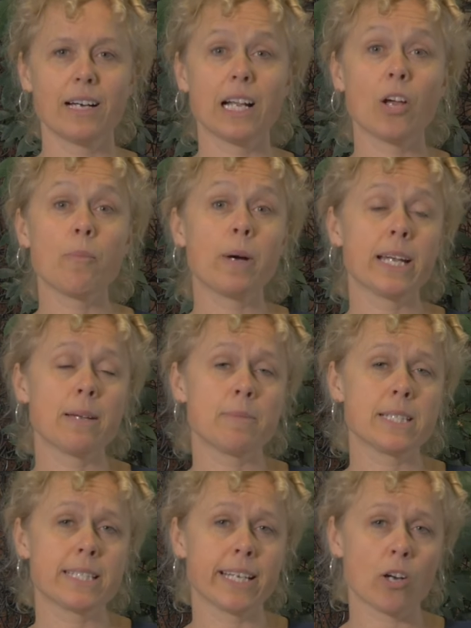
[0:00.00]
Hello, my name
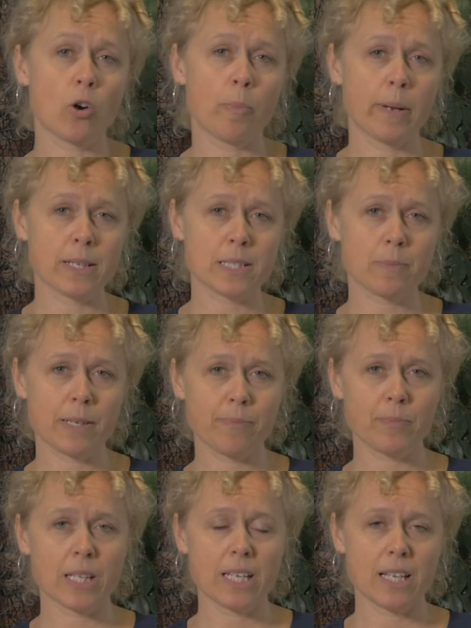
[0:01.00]
is Nicole Bousema,
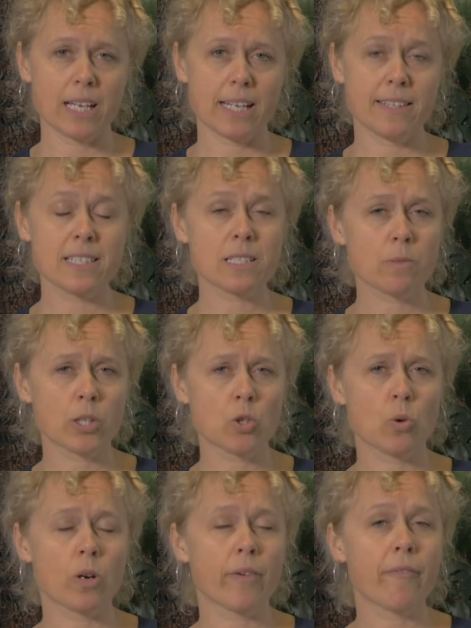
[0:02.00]
and this is my
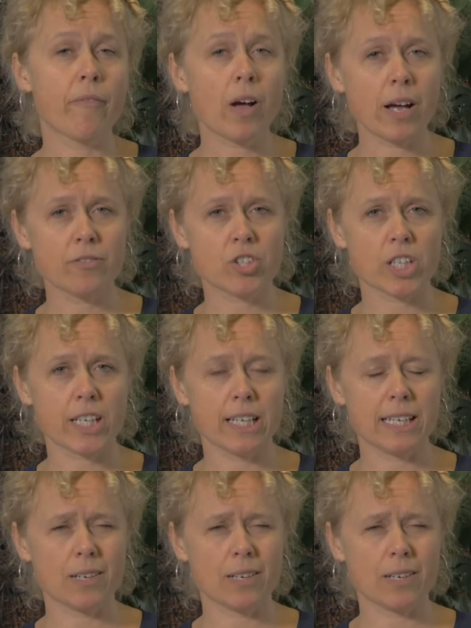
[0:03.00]
talk on 5G